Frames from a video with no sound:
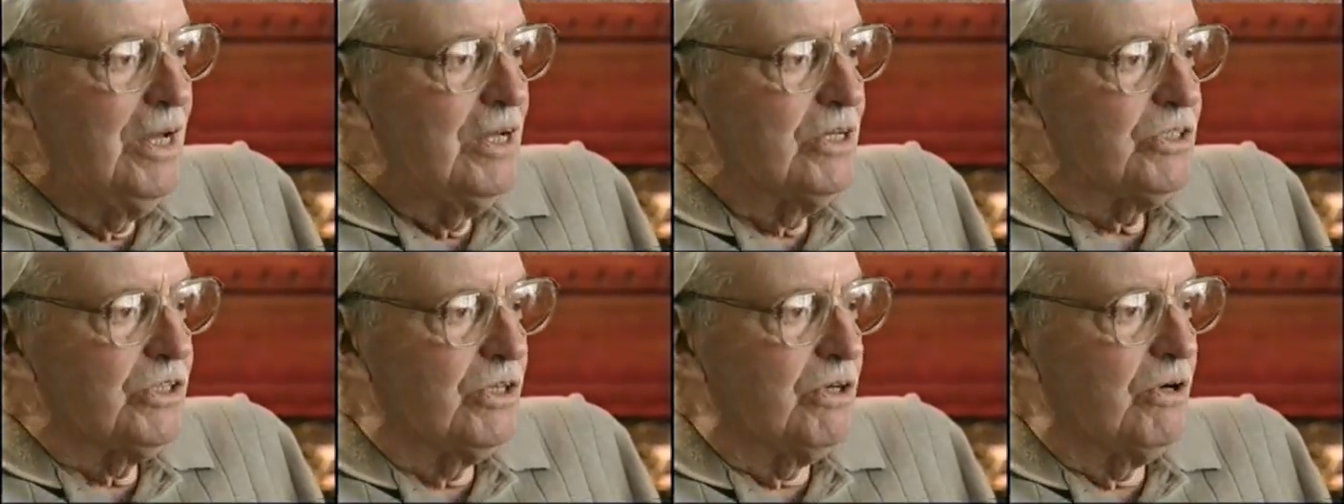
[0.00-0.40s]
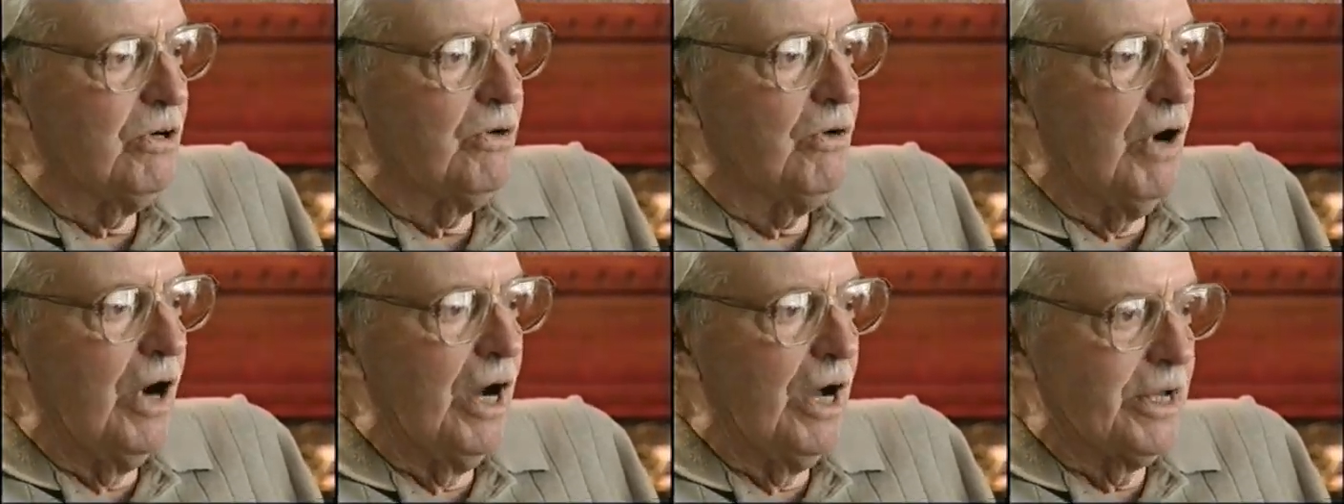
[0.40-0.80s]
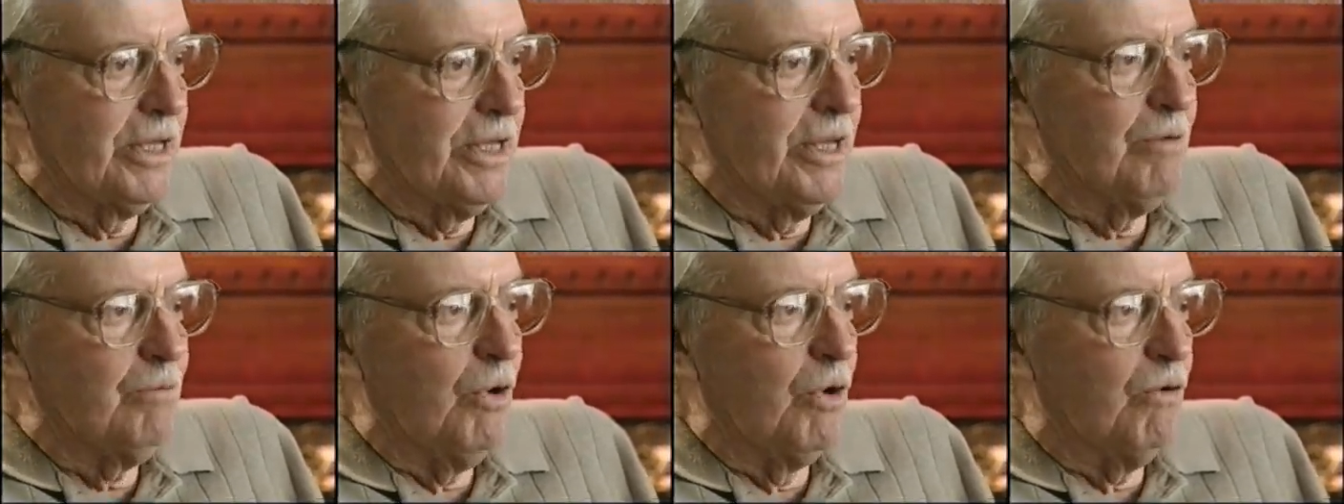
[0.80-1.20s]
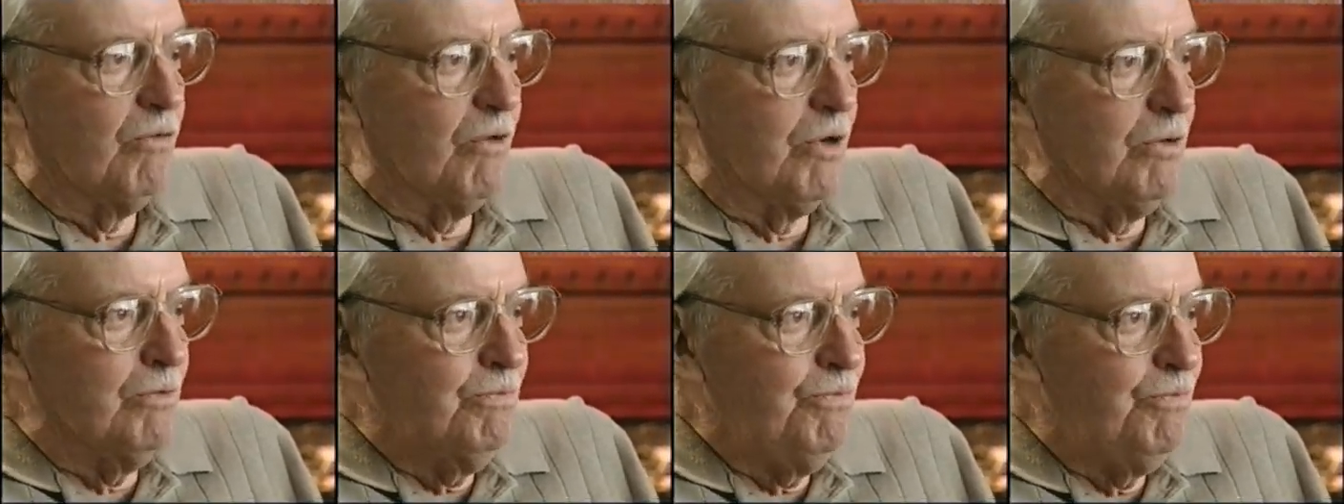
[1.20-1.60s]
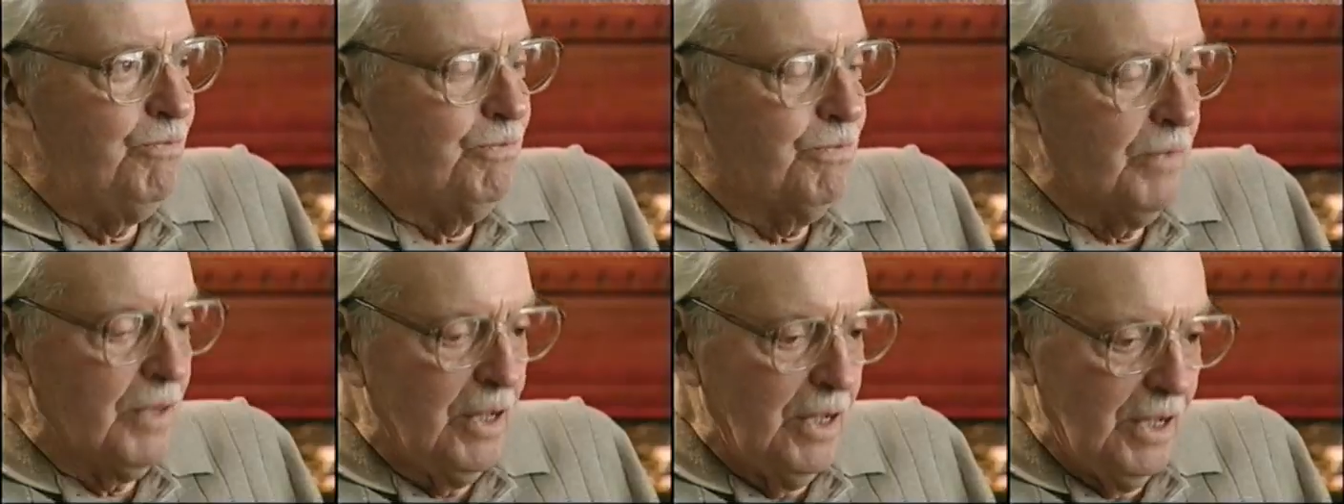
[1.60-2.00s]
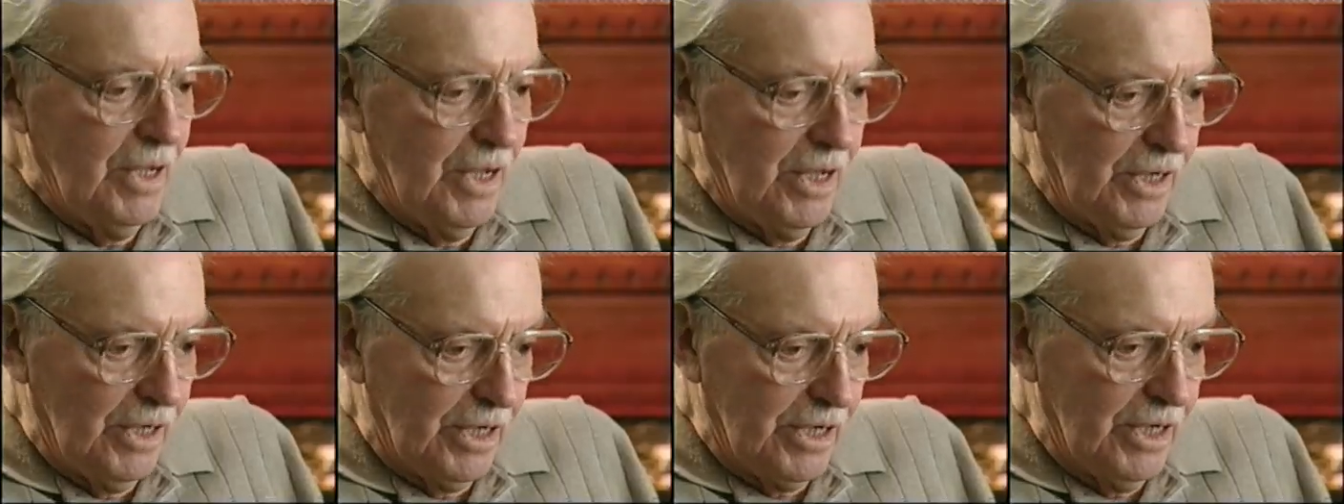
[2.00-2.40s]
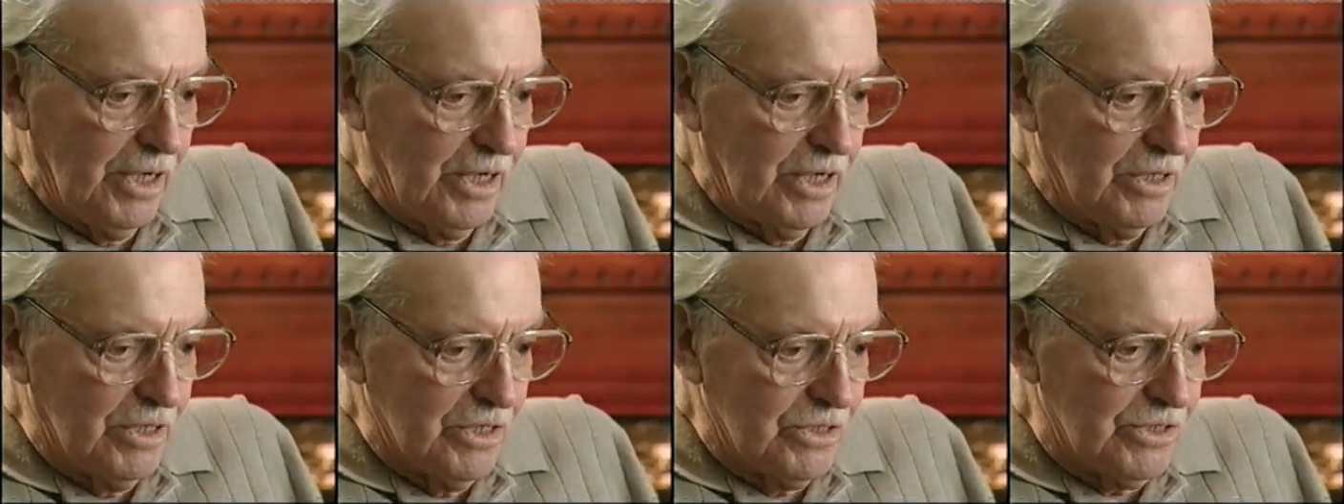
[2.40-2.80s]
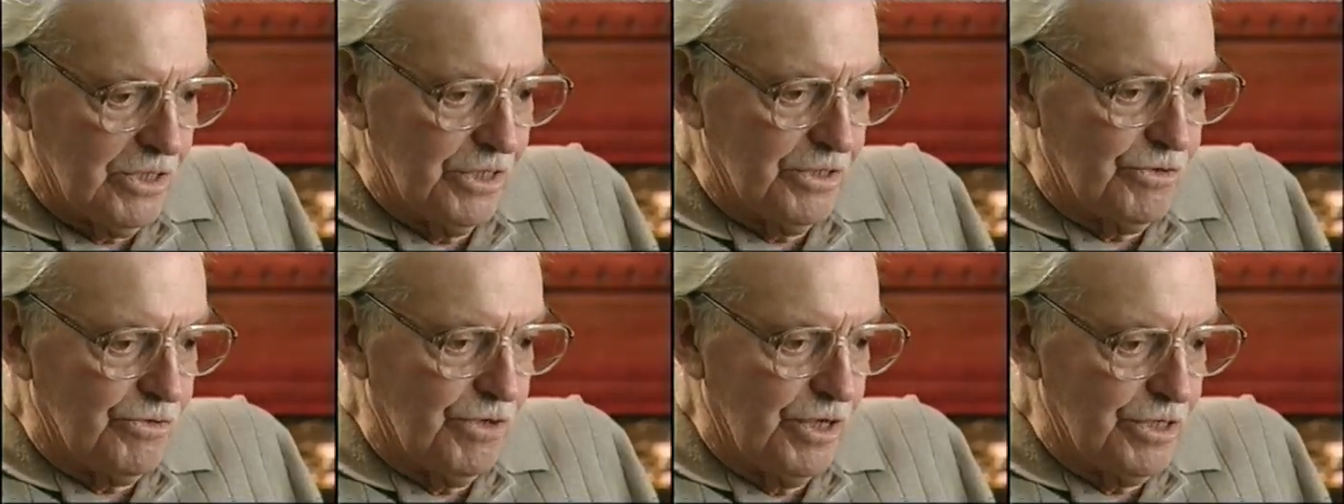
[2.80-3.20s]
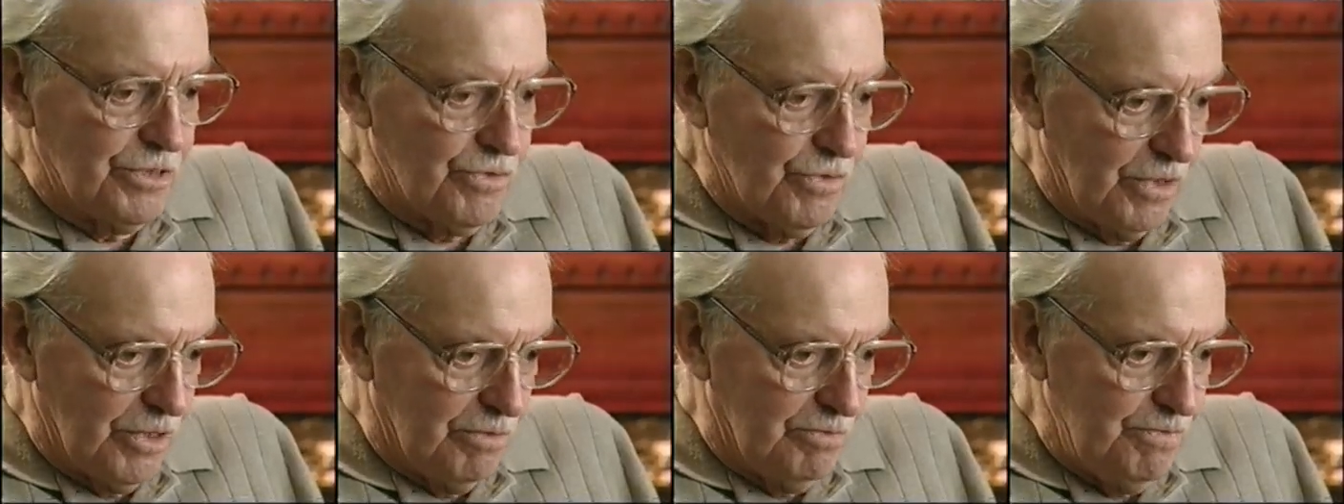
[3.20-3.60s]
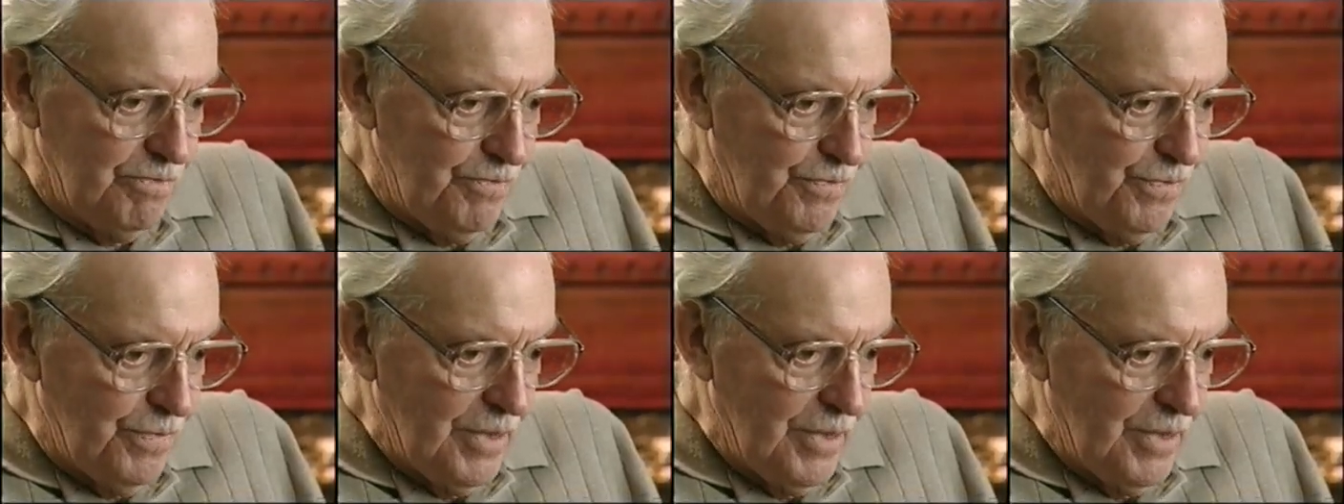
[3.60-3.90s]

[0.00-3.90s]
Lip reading: So I came over and I got in the slit trench with him,